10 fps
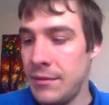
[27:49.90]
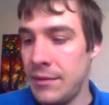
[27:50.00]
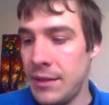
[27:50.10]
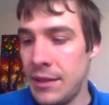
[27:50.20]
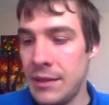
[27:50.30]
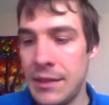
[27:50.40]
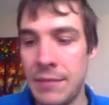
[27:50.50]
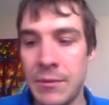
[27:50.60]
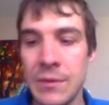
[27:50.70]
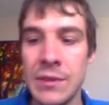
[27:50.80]

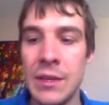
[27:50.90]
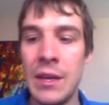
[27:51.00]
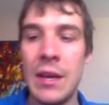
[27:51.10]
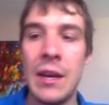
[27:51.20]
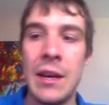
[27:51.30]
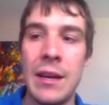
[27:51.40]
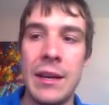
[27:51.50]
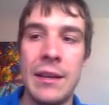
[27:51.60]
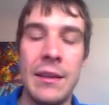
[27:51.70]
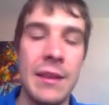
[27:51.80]
examples,
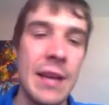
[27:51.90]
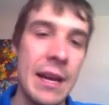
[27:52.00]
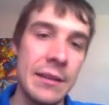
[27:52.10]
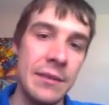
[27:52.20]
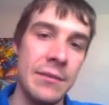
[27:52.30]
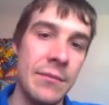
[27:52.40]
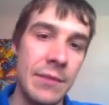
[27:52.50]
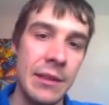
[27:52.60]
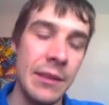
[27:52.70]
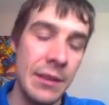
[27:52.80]
that
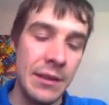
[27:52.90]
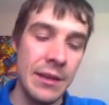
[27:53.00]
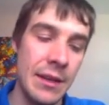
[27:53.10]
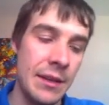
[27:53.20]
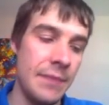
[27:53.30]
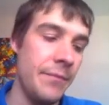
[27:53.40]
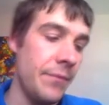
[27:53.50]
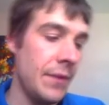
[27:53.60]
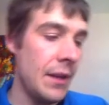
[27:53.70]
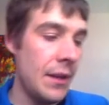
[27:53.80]
will
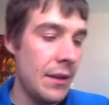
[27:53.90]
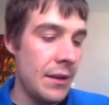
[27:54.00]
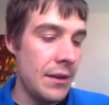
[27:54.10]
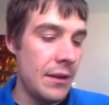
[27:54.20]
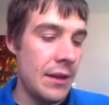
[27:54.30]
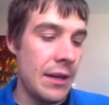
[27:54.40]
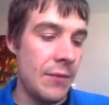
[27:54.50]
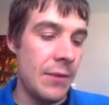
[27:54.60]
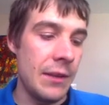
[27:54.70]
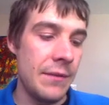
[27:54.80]

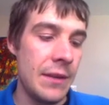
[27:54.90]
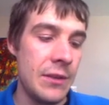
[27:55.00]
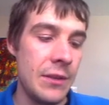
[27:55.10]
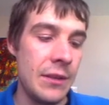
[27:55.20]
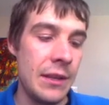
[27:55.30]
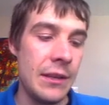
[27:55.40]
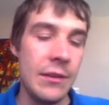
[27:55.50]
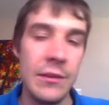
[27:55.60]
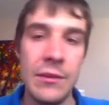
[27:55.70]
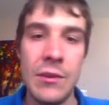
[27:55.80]
eventually
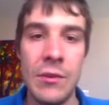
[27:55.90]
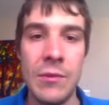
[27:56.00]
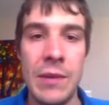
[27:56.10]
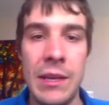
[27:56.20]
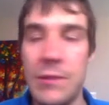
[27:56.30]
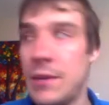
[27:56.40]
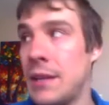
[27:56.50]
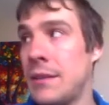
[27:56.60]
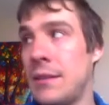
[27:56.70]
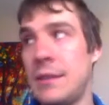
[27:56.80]
go the way you
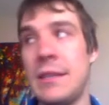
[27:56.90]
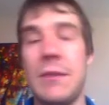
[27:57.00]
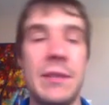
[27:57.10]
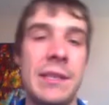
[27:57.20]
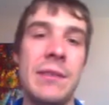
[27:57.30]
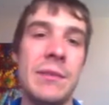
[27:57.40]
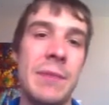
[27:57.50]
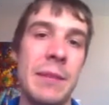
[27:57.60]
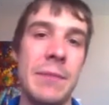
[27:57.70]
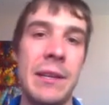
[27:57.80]
want. This is how casinos
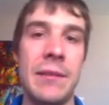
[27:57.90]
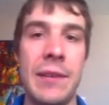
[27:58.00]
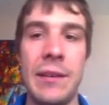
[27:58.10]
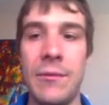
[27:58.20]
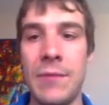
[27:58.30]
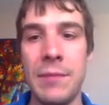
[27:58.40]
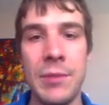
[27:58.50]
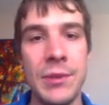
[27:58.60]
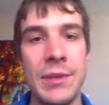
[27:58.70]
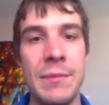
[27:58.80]
make money, right? One
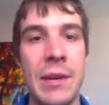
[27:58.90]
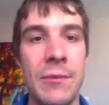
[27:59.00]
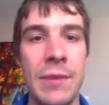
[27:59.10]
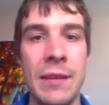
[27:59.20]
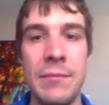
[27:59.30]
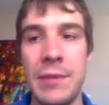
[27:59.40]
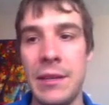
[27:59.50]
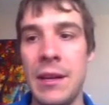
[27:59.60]
person might win, but